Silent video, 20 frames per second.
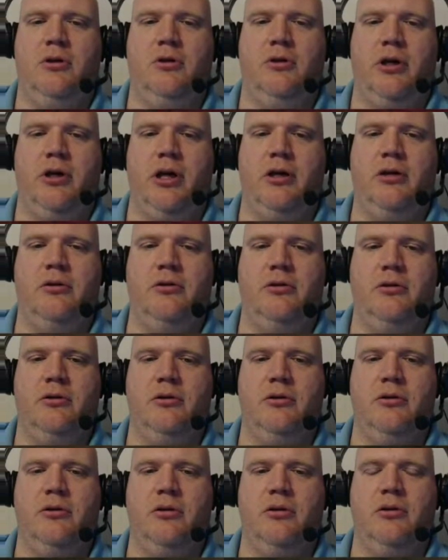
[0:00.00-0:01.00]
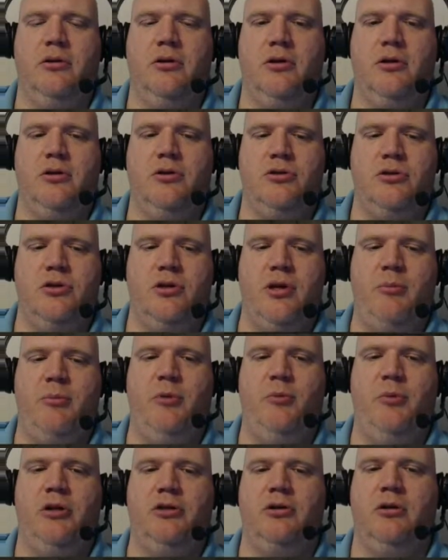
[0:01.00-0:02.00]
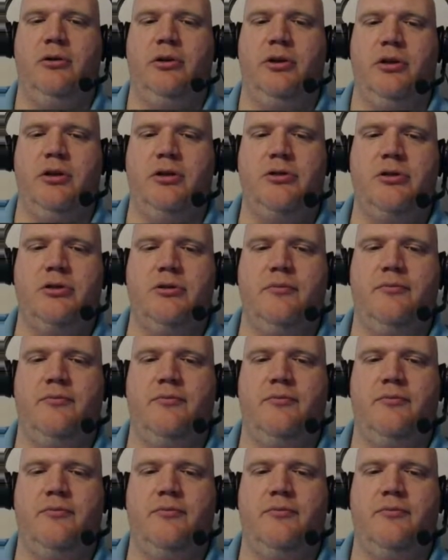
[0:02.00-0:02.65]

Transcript: Okay. So that mimics all this.